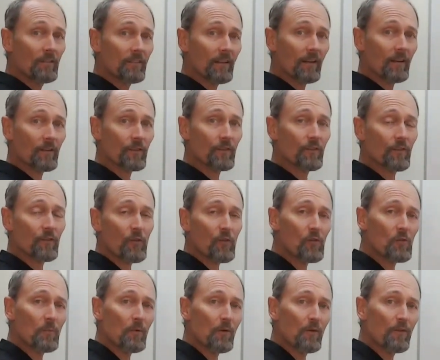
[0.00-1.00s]
that are
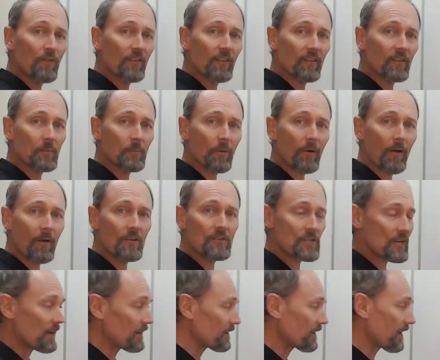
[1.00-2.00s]
suitable for this
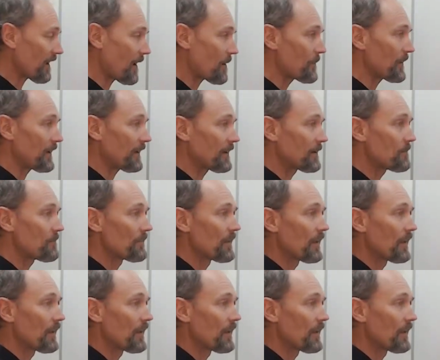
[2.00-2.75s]
project come in